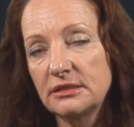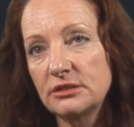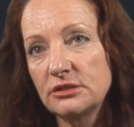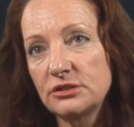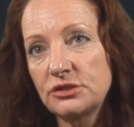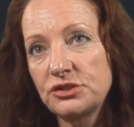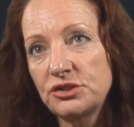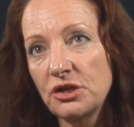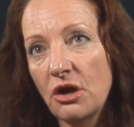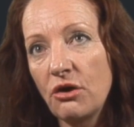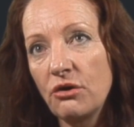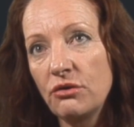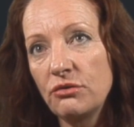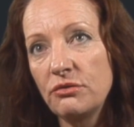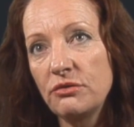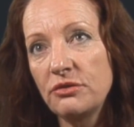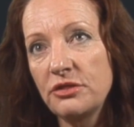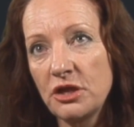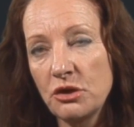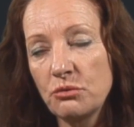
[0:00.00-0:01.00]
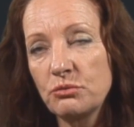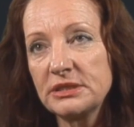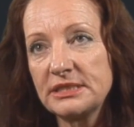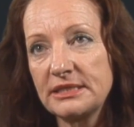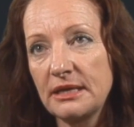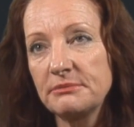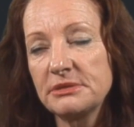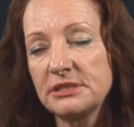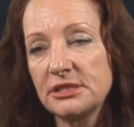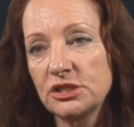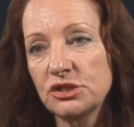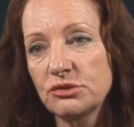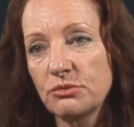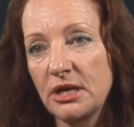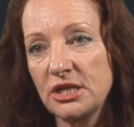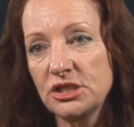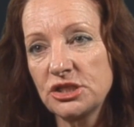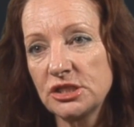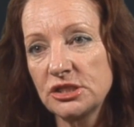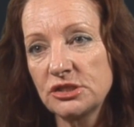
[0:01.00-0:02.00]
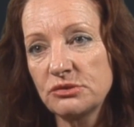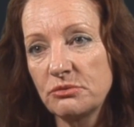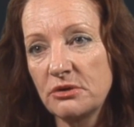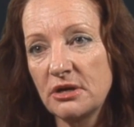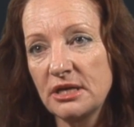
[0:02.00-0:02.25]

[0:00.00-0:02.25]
so there were some situations where